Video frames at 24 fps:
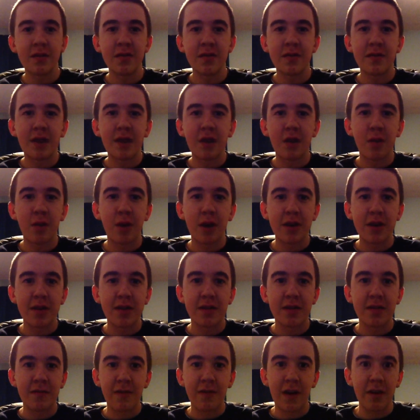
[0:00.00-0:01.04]
terabytes
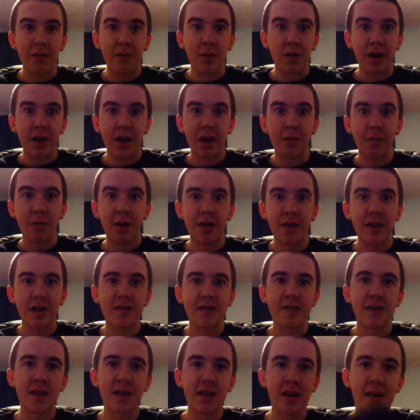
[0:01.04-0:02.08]
and 500 gigabyte
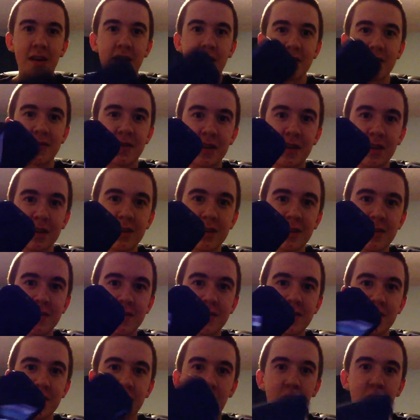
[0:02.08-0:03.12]
things, they think of things like
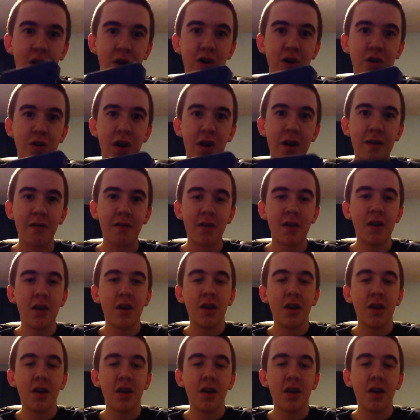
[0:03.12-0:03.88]
this, a hard drive.